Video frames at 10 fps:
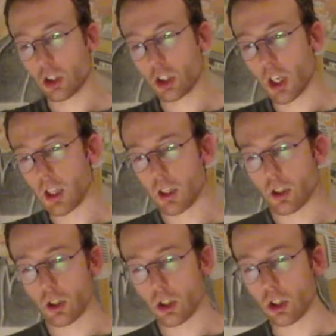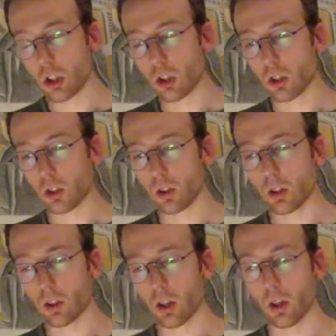change.
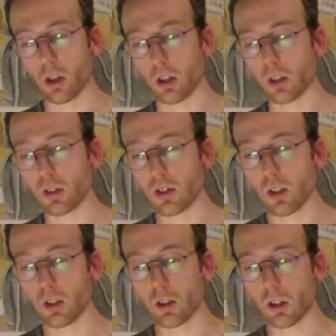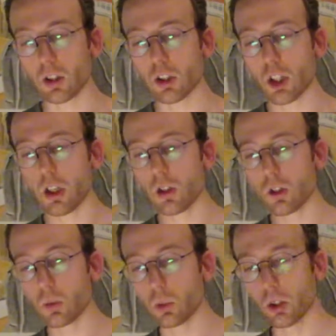I can
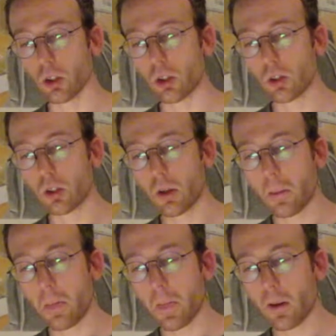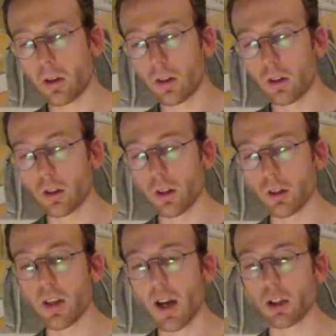change the word,
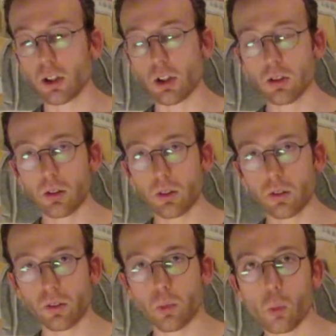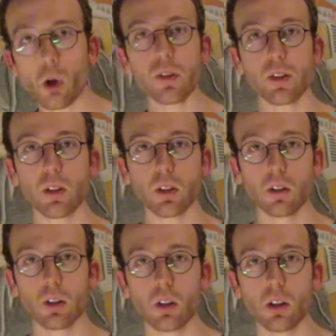the action, from wanting
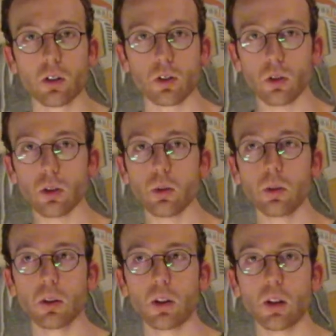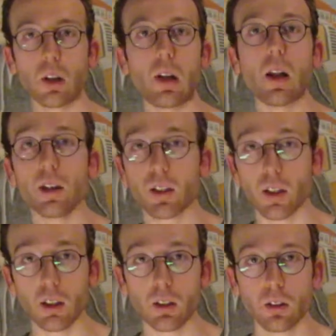to
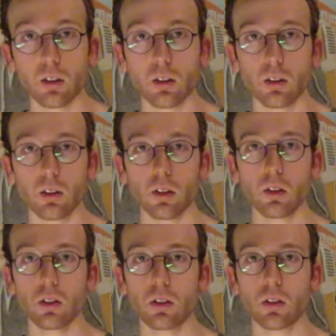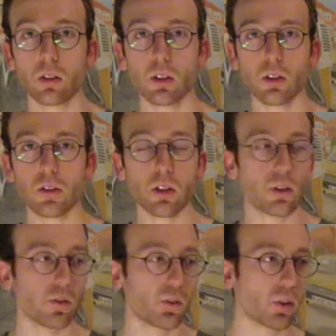liking. Yeah? Instead
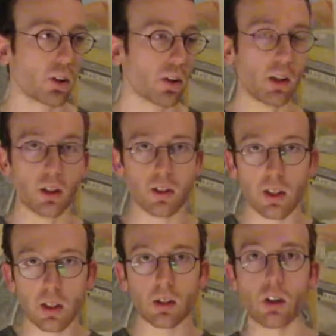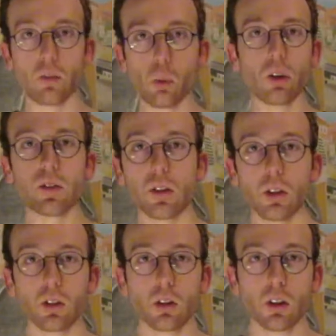of the idea of wanting,